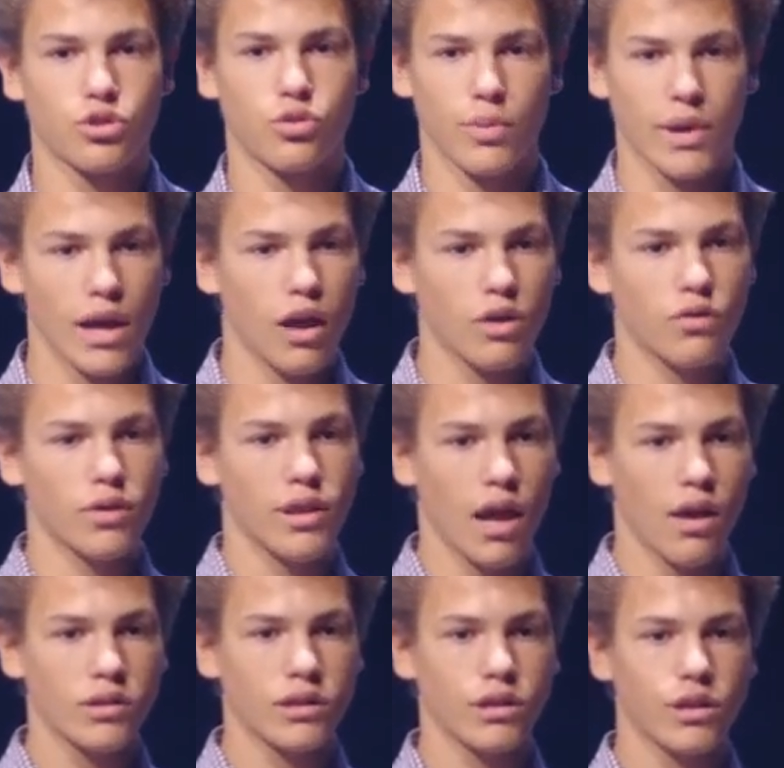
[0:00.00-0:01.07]

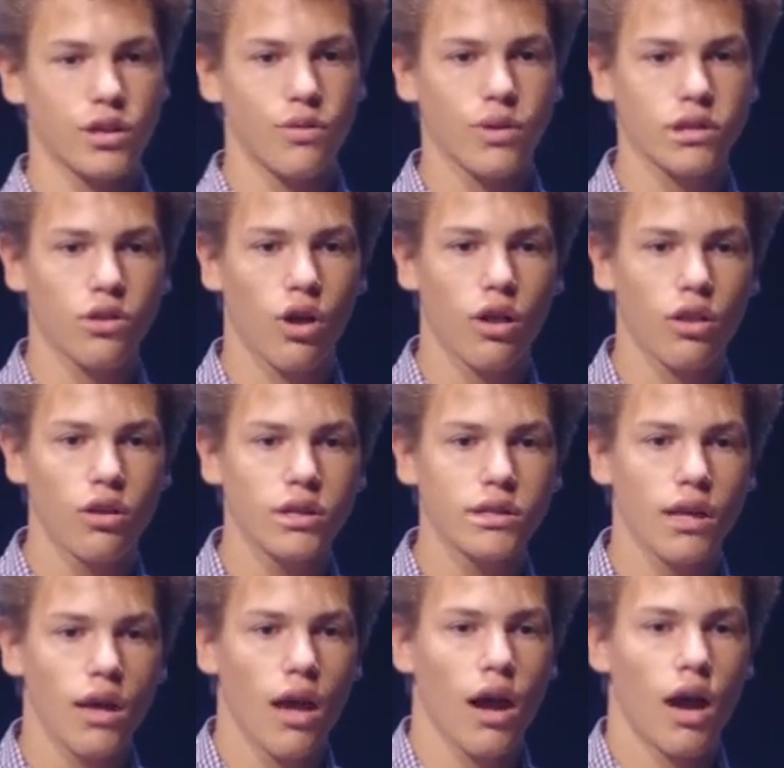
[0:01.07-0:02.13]
$300,000.